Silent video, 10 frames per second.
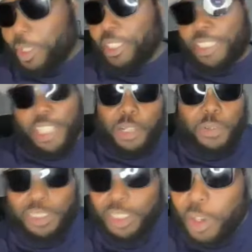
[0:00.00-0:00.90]
You can tell it
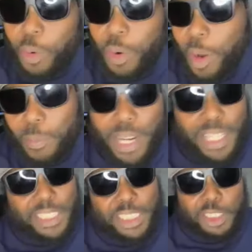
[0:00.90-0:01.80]
wasn't
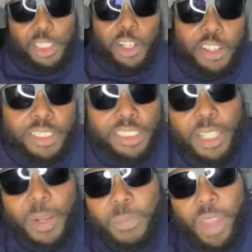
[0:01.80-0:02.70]
nobody that just learned
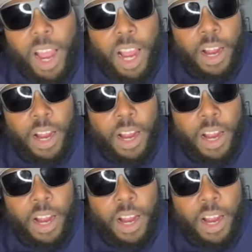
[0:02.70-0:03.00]
well,